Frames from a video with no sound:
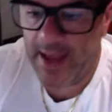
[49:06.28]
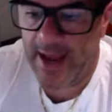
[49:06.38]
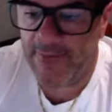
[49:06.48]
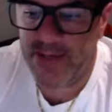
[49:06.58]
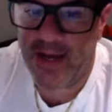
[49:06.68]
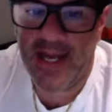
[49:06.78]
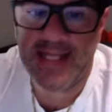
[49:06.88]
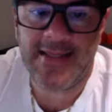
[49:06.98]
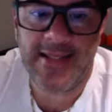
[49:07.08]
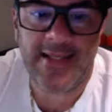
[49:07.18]
Every
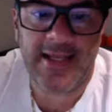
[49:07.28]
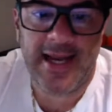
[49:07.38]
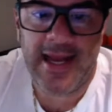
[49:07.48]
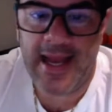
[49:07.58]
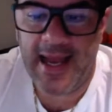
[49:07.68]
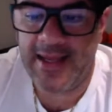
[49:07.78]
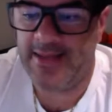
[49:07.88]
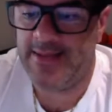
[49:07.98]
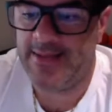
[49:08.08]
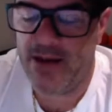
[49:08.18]
idea that I
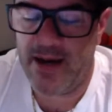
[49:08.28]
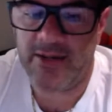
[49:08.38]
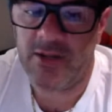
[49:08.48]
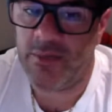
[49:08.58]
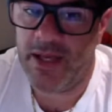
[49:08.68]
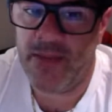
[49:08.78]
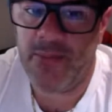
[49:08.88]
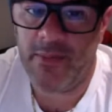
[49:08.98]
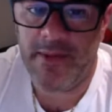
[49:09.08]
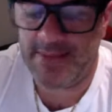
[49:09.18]
had is starting to be
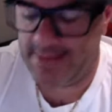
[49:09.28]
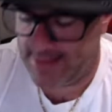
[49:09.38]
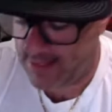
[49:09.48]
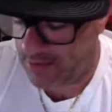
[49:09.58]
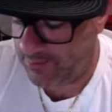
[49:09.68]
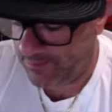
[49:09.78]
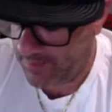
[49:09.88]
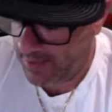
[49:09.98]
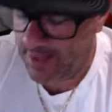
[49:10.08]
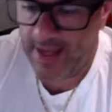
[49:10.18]
implemented now.
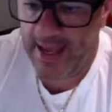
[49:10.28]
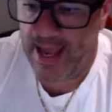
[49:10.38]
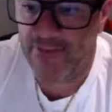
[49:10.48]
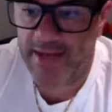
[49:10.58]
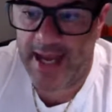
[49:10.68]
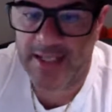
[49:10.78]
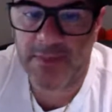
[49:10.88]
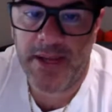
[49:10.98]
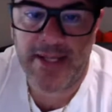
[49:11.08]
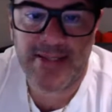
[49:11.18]
Every
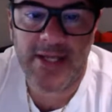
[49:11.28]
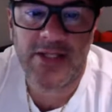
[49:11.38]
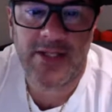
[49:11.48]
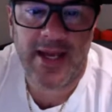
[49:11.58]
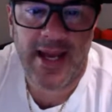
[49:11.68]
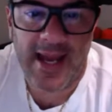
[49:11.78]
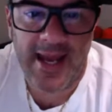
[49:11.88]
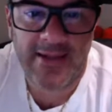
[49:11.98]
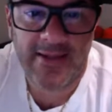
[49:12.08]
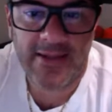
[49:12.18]
expectation I
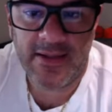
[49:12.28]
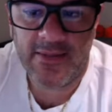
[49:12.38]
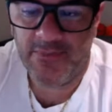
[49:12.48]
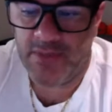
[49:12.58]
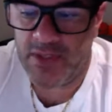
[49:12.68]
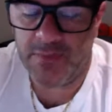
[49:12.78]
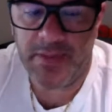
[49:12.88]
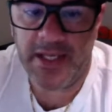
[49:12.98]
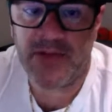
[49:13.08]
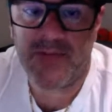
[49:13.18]
had is
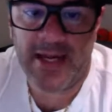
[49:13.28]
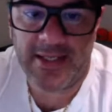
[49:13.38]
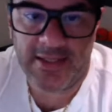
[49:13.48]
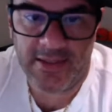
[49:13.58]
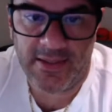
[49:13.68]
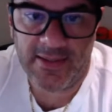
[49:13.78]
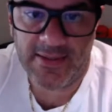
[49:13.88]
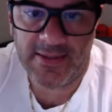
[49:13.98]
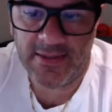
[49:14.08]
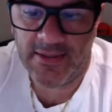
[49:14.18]
being
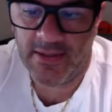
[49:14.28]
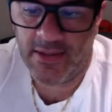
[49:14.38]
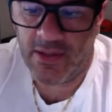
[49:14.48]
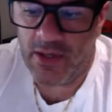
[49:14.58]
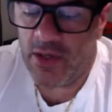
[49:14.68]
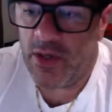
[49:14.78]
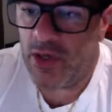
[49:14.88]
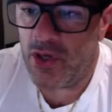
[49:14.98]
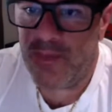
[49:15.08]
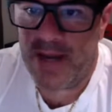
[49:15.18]
recognized.
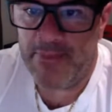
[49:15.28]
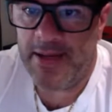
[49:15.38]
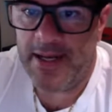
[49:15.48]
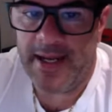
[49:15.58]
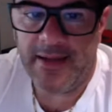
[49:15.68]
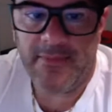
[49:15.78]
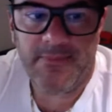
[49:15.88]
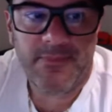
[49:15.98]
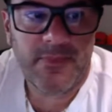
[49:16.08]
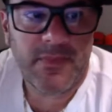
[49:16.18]
You might be like
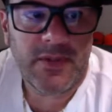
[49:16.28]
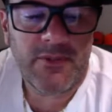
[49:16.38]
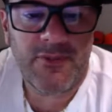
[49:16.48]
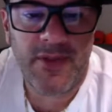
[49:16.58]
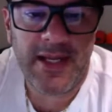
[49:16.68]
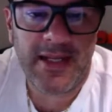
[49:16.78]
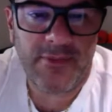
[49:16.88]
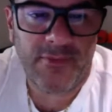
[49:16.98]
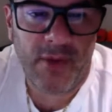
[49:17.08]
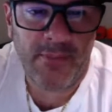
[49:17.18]

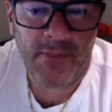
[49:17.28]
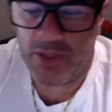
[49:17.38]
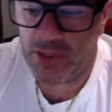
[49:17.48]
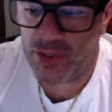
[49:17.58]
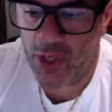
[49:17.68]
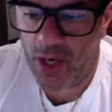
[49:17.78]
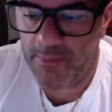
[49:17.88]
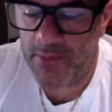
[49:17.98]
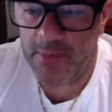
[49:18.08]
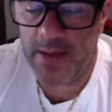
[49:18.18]
feeding from your
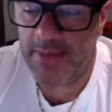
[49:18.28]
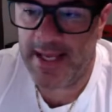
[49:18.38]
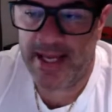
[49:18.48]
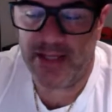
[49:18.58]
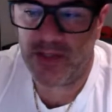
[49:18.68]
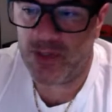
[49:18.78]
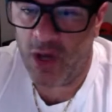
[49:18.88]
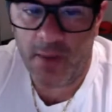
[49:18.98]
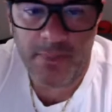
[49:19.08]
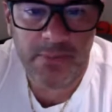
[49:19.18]
job. You might be getting a
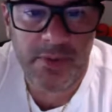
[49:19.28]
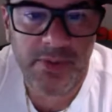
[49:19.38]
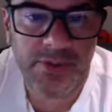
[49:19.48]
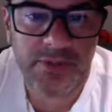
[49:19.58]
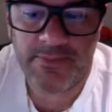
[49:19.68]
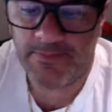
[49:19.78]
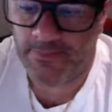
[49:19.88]
job promotion.